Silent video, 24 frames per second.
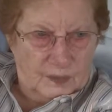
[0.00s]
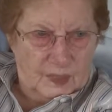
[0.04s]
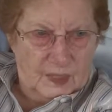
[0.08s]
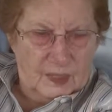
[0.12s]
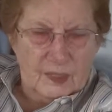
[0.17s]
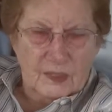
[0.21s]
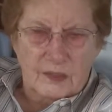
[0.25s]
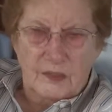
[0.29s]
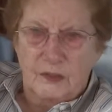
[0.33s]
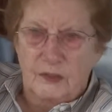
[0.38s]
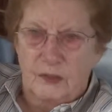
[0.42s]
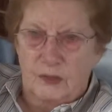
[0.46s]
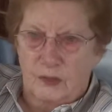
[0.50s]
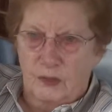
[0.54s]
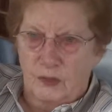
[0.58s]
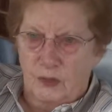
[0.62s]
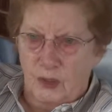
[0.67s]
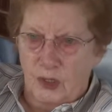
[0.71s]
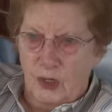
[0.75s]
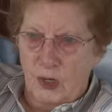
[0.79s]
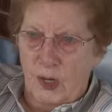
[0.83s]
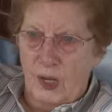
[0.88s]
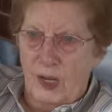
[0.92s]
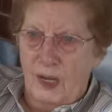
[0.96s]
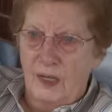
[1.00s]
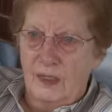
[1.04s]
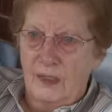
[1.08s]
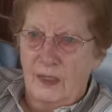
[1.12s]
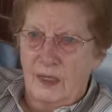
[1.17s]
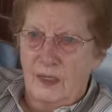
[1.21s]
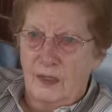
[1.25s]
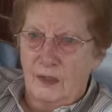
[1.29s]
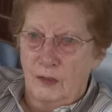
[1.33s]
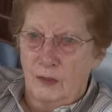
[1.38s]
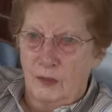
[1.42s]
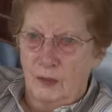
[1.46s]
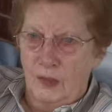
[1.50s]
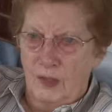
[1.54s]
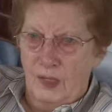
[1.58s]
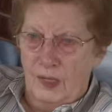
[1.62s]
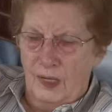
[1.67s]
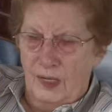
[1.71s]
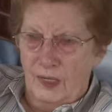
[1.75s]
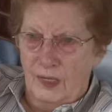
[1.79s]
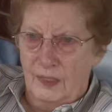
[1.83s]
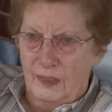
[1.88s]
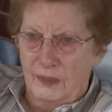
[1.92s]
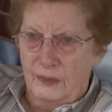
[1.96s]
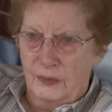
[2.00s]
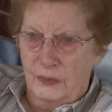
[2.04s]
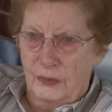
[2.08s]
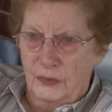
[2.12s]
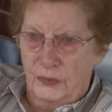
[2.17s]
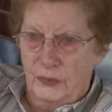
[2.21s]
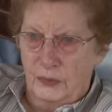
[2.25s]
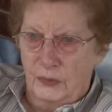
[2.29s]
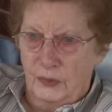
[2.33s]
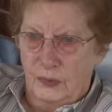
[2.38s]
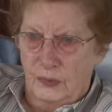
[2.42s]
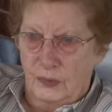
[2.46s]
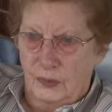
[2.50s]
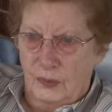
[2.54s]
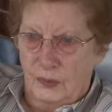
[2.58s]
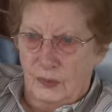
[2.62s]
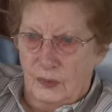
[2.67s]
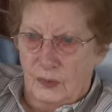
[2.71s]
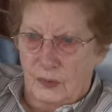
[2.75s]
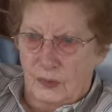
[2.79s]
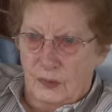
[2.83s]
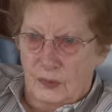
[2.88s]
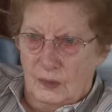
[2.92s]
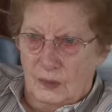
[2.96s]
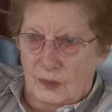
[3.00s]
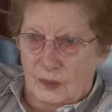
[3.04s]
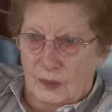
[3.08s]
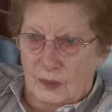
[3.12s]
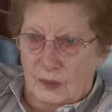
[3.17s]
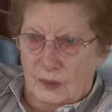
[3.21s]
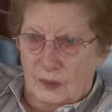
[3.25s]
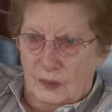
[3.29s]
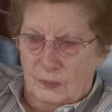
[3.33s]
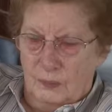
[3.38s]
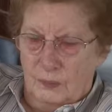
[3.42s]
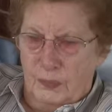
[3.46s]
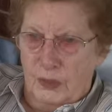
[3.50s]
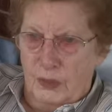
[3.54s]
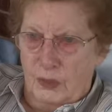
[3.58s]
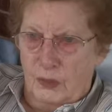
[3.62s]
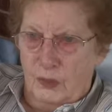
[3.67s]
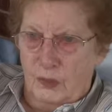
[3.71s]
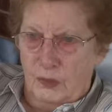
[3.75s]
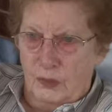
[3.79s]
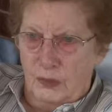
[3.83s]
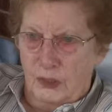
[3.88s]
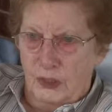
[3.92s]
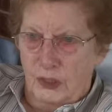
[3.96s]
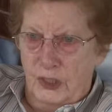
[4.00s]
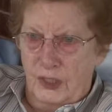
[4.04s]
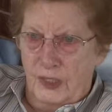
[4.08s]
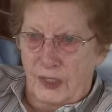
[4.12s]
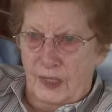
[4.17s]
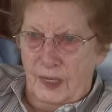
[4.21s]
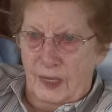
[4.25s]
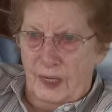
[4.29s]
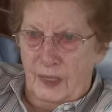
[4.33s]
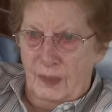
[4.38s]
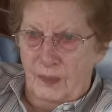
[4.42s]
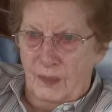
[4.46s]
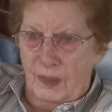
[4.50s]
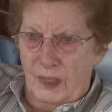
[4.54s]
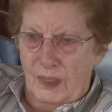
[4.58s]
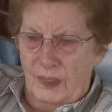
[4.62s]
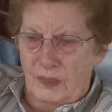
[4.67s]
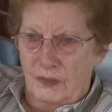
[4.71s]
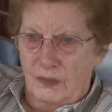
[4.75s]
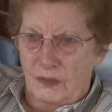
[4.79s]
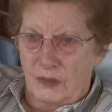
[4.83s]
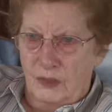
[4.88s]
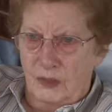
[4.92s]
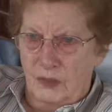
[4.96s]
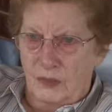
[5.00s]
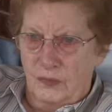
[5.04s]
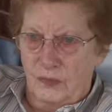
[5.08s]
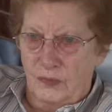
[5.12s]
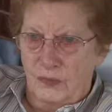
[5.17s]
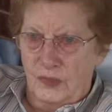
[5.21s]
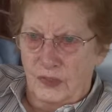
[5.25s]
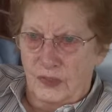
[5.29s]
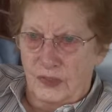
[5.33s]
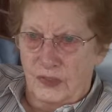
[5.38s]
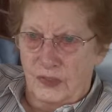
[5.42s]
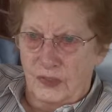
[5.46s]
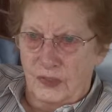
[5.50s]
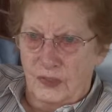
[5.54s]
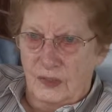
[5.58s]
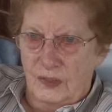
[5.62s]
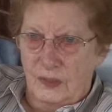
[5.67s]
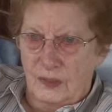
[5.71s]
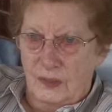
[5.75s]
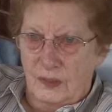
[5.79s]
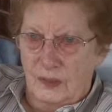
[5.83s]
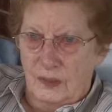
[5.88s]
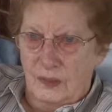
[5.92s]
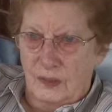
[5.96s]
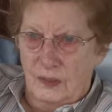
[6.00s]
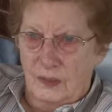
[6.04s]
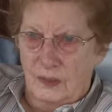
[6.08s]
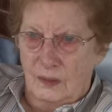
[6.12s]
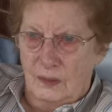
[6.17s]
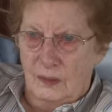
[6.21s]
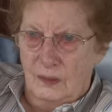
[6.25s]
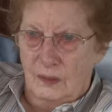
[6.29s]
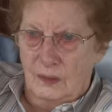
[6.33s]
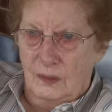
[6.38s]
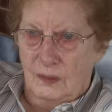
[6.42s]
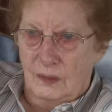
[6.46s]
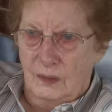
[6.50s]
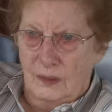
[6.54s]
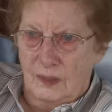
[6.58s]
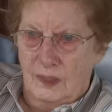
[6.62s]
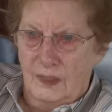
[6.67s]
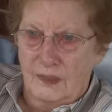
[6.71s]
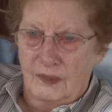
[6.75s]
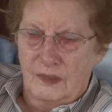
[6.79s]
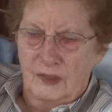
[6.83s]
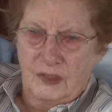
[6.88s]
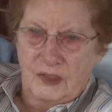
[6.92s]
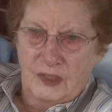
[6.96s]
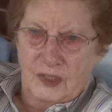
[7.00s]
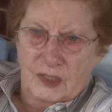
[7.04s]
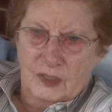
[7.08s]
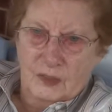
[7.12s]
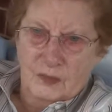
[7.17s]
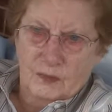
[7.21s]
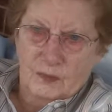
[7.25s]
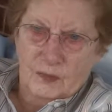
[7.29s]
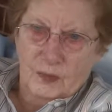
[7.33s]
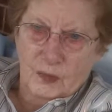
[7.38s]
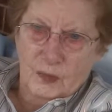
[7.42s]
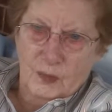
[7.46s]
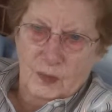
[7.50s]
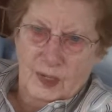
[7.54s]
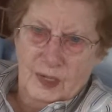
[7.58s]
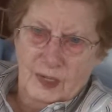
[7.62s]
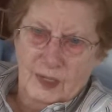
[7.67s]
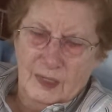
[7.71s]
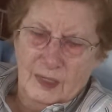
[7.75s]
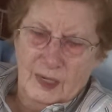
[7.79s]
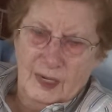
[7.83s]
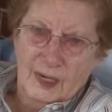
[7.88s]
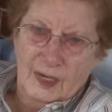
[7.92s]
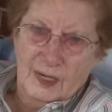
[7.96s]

Yes, and you had to own a house because she came out to visit and see if you had